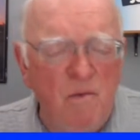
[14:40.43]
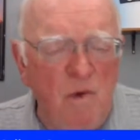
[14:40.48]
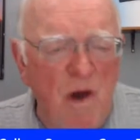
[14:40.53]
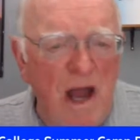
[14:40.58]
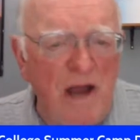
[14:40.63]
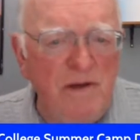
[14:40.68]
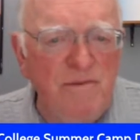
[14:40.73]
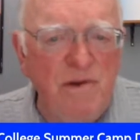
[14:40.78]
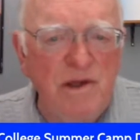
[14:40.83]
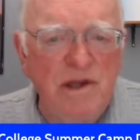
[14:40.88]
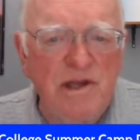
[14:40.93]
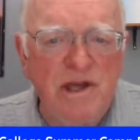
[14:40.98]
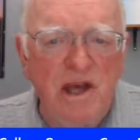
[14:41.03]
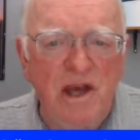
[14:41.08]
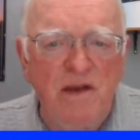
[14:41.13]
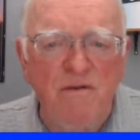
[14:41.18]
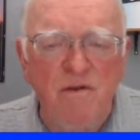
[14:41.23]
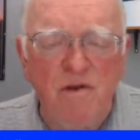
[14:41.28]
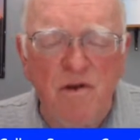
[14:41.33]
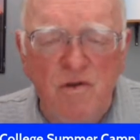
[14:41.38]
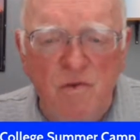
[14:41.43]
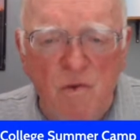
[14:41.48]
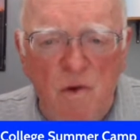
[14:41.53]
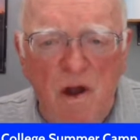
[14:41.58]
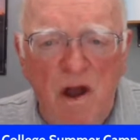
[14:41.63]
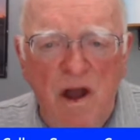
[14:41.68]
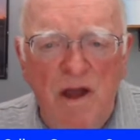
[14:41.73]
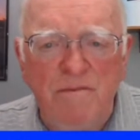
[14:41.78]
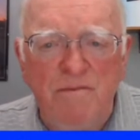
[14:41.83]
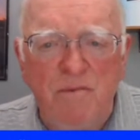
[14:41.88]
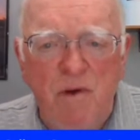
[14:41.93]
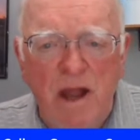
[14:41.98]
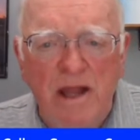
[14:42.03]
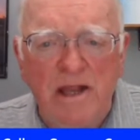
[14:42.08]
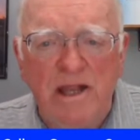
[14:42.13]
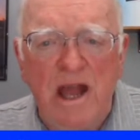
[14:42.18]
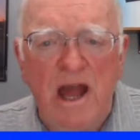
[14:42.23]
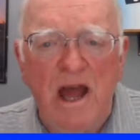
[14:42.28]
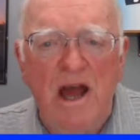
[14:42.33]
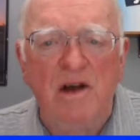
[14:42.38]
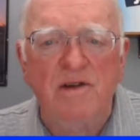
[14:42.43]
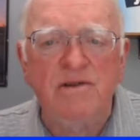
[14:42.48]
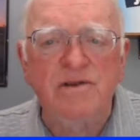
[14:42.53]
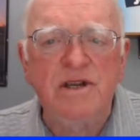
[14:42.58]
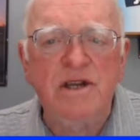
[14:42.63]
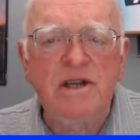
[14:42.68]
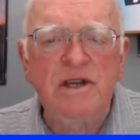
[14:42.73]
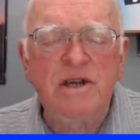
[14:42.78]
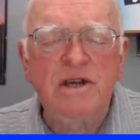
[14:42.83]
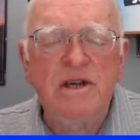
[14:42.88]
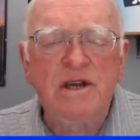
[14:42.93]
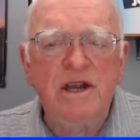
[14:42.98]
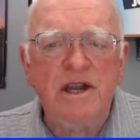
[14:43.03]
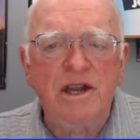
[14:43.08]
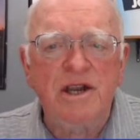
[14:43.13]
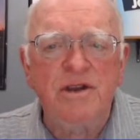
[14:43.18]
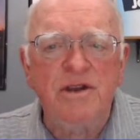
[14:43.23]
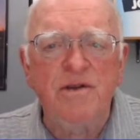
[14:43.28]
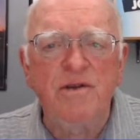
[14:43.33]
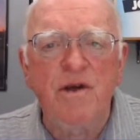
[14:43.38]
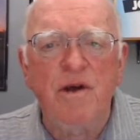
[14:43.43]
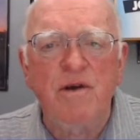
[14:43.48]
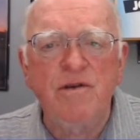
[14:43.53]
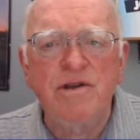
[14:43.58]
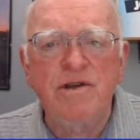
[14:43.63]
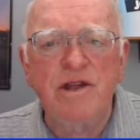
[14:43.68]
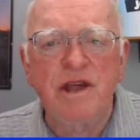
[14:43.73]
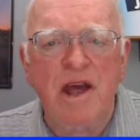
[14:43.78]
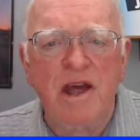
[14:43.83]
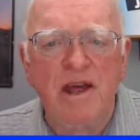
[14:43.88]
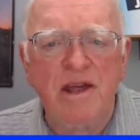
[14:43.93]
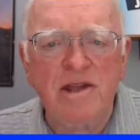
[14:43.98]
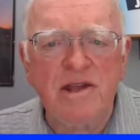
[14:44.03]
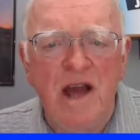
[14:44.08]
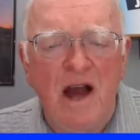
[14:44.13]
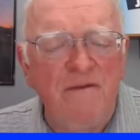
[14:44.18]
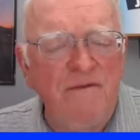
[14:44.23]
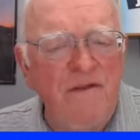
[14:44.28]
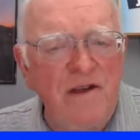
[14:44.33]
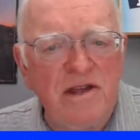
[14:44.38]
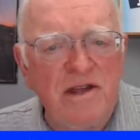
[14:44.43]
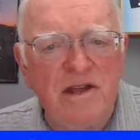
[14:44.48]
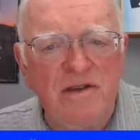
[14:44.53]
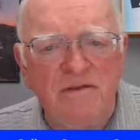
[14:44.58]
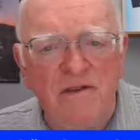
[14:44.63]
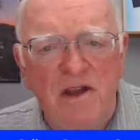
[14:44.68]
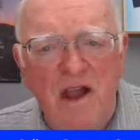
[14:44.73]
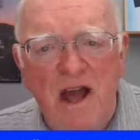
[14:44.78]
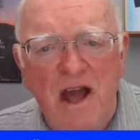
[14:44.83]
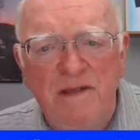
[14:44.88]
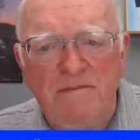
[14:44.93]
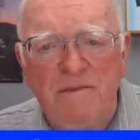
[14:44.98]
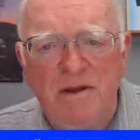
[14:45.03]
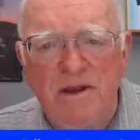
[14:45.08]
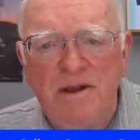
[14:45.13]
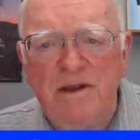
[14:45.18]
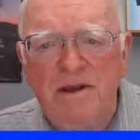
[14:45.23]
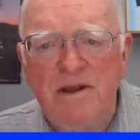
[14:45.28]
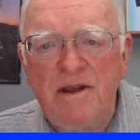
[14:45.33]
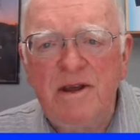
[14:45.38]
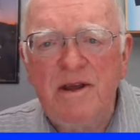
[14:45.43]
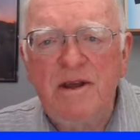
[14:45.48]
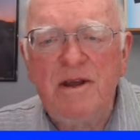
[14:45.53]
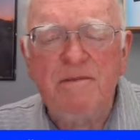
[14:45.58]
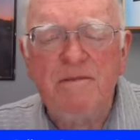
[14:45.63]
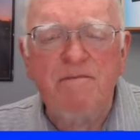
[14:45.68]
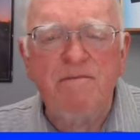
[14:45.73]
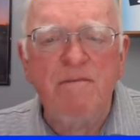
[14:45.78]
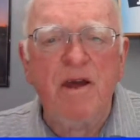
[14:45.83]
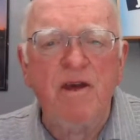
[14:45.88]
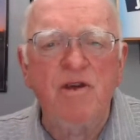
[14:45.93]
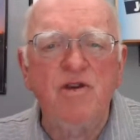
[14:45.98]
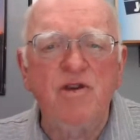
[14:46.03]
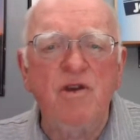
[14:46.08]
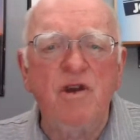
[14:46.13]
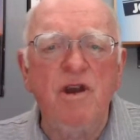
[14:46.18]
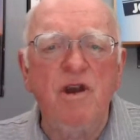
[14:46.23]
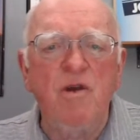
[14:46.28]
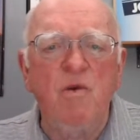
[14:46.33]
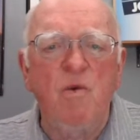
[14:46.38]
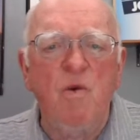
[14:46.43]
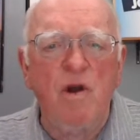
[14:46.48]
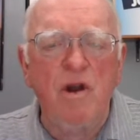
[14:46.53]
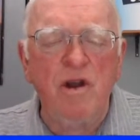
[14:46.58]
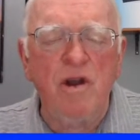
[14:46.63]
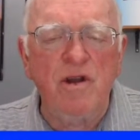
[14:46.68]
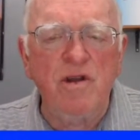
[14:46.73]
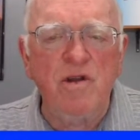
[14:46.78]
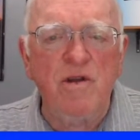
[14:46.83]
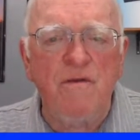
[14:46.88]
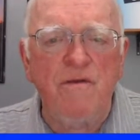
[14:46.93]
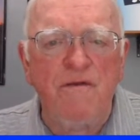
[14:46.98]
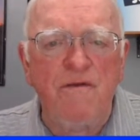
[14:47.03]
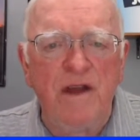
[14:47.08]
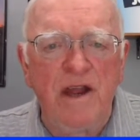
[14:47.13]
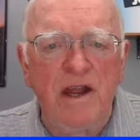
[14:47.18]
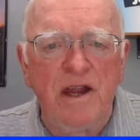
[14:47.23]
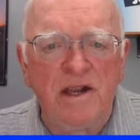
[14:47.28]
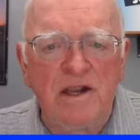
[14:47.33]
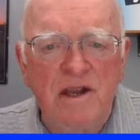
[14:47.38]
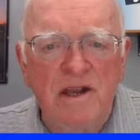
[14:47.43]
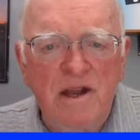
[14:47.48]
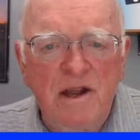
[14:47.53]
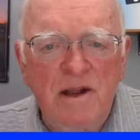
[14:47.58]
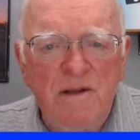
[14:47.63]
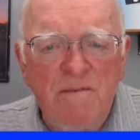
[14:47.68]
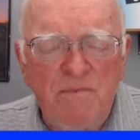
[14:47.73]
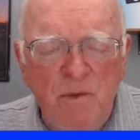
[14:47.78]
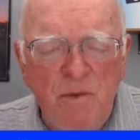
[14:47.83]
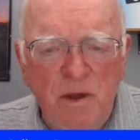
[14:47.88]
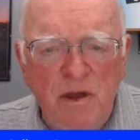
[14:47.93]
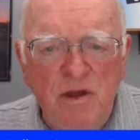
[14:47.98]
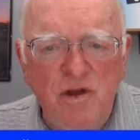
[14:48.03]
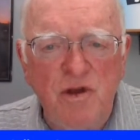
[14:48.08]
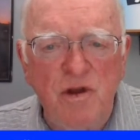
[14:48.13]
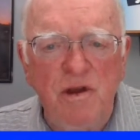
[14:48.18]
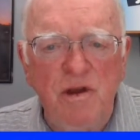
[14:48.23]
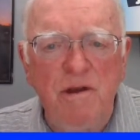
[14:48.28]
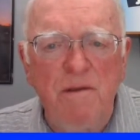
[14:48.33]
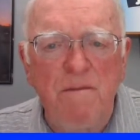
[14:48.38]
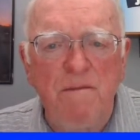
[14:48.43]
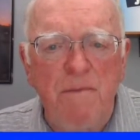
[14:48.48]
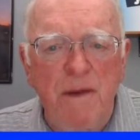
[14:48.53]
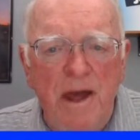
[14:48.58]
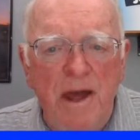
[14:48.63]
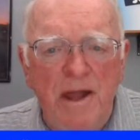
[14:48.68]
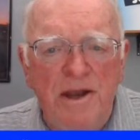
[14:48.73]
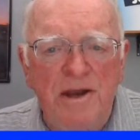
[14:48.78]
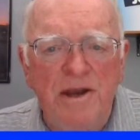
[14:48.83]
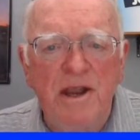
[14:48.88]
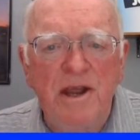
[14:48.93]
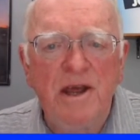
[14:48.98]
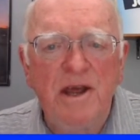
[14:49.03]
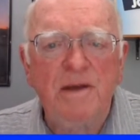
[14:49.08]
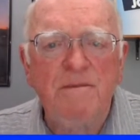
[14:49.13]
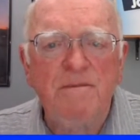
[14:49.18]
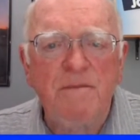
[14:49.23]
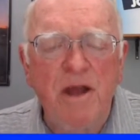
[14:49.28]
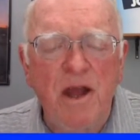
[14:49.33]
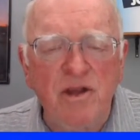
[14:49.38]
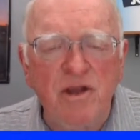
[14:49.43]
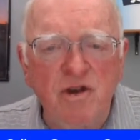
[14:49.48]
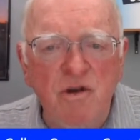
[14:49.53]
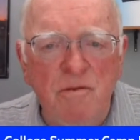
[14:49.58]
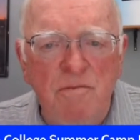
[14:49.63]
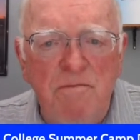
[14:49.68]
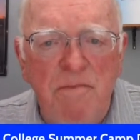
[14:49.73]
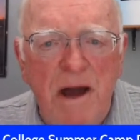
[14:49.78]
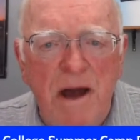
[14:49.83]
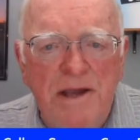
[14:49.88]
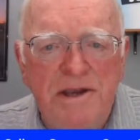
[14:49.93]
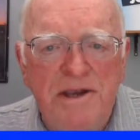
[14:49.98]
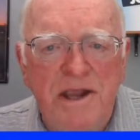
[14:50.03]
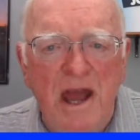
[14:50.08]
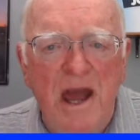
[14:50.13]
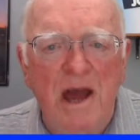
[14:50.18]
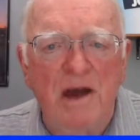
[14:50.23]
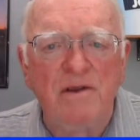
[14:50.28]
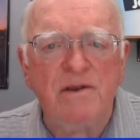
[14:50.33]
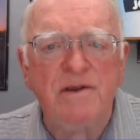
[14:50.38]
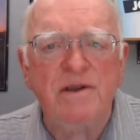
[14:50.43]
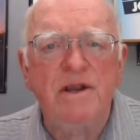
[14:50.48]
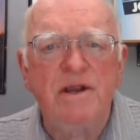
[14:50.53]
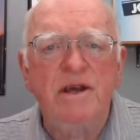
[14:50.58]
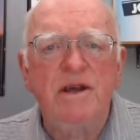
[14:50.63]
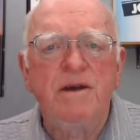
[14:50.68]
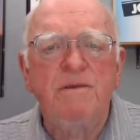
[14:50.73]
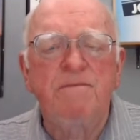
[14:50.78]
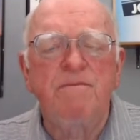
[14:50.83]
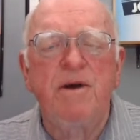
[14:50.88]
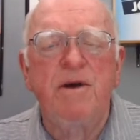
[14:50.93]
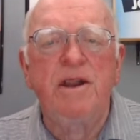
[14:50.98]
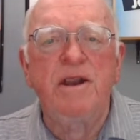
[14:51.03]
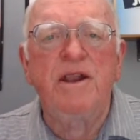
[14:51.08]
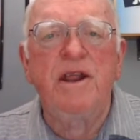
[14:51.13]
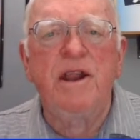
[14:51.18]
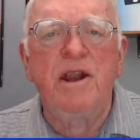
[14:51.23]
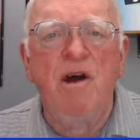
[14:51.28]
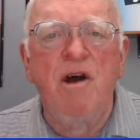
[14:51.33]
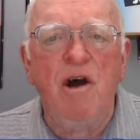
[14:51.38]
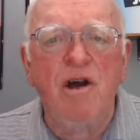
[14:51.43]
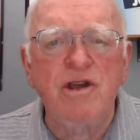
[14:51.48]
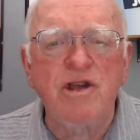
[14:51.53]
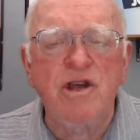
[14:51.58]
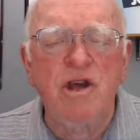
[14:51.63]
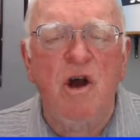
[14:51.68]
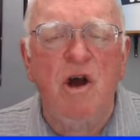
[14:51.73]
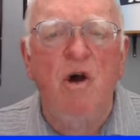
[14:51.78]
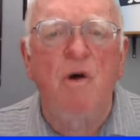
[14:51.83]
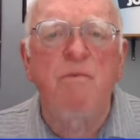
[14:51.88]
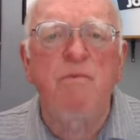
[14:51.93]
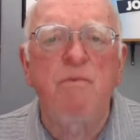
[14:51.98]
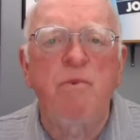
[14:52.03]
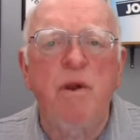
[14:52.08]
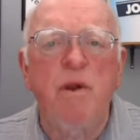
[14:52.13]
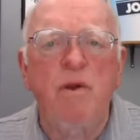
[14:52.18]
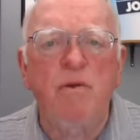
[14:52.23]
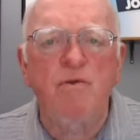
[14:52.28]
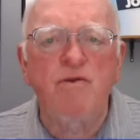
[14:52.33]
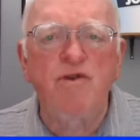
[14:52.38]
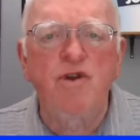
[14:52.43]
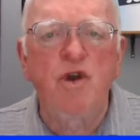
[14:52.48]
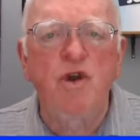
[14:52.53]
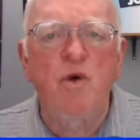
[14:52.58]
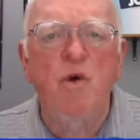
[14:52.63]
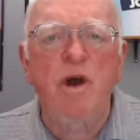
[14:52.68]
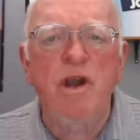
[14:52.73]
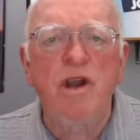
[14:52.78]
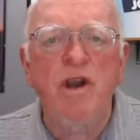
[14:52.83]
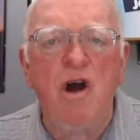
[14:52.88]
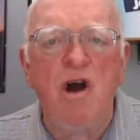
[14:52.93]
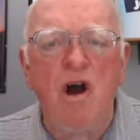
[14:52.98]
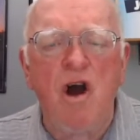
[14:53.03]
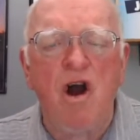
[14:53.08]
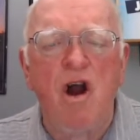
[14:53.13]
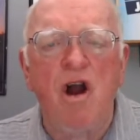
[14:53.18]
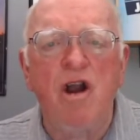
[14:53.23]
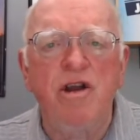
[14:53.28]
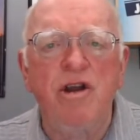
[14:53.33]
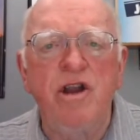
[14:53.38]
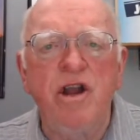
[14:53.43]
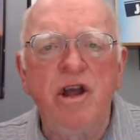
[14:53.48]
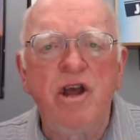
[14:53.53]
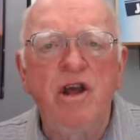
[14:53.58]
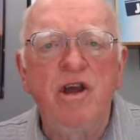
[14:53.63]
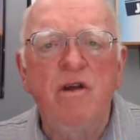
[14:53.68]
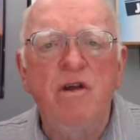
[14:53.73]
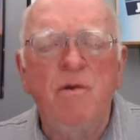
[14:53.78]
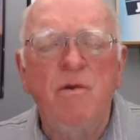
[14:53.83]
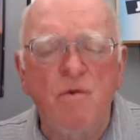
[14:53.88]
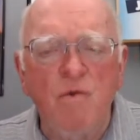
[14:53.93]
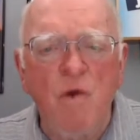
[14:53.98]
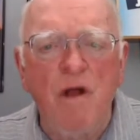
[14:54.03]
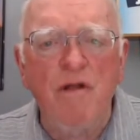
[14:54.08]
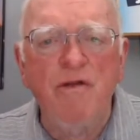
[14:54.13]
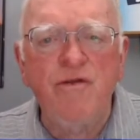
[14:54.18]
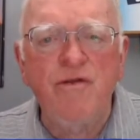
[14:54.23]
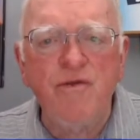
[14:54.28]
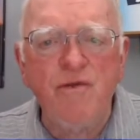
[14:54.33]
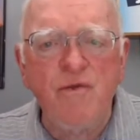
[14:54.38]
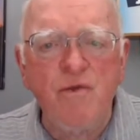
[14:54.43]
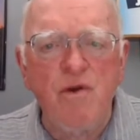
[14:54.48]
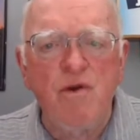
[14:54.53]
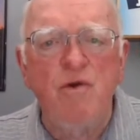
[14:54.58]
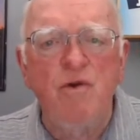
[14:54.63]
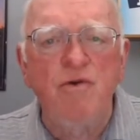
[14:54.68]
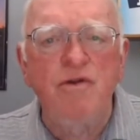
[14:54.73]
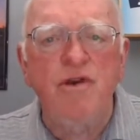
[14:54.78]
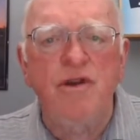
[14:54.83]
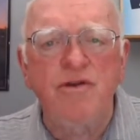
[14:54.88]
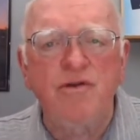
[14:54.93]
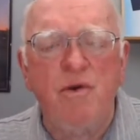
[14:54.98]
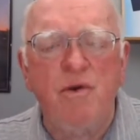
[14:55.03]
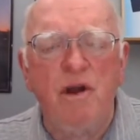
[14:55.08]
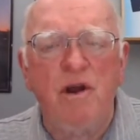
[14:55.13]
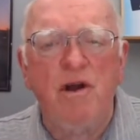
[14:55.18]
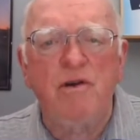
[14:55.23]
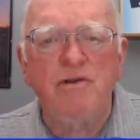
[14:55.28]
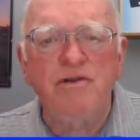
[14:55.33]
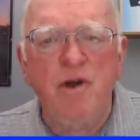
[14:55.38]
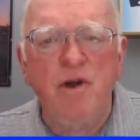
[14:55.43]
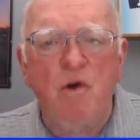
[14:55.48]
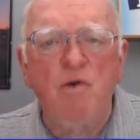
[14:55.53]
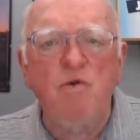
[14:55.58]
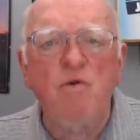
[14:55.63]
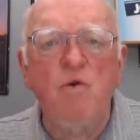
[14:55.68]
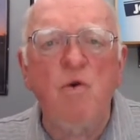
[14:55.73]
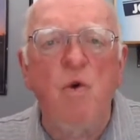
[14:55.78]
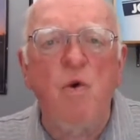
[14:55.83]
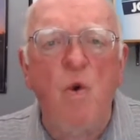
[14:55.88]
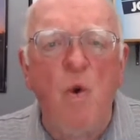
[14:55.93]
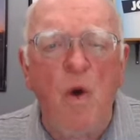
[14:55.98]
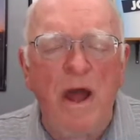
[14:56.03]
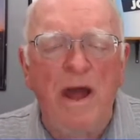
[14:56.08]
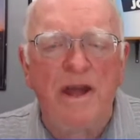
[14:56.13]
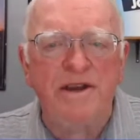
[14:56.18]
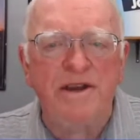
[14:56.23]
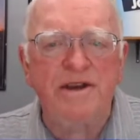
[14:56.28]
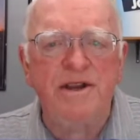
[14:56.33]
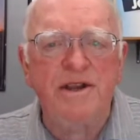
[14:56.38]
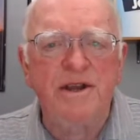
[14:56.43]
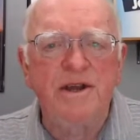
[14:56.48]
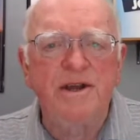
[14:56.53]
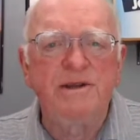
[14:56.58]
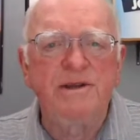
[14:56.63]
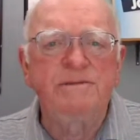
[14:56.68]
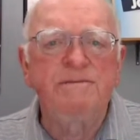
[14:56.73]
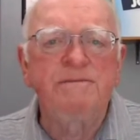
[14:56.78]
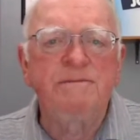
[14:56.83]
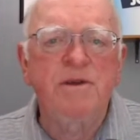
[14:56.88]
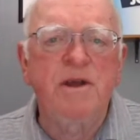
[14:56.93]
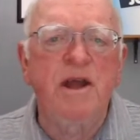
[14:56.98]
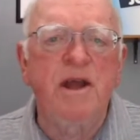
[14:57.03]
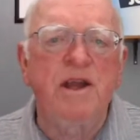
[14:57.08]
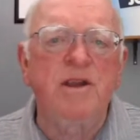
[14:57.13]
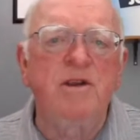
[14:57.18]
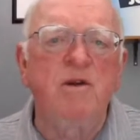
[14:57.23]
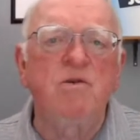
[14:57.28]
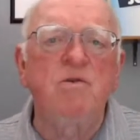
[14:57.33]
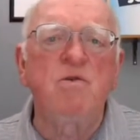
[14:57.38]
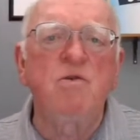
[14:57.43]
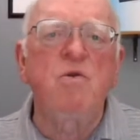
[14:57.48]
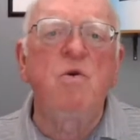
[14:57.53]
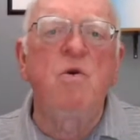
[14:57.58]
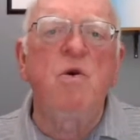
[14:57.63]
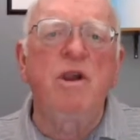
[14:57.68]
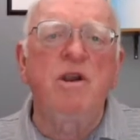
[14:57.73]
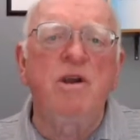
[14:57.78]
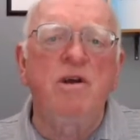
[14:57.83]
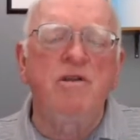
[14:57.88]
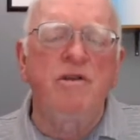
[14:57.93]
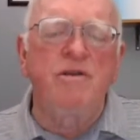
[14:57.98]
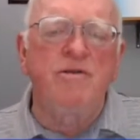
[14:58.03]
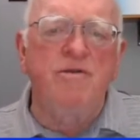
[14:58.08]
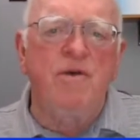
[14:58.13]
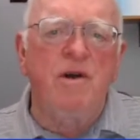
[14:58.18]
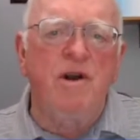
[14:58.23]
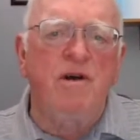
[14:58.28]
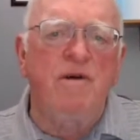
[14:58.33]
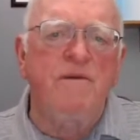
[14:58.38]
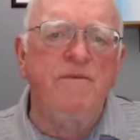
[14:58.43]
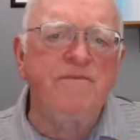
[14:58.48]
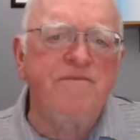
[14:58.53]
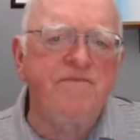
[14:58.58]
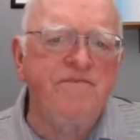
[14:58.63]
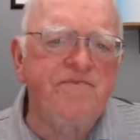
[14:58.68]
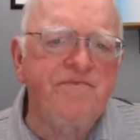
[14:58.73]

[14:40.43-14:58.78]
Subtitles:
Wide receivers, run, break down, and do those things. Offensive linemen, make sure you work on your feet. Make sure you bend. Get your butt down. And also do it hard. Run through the drill. Don't quit. Okay, don't quit on the drill.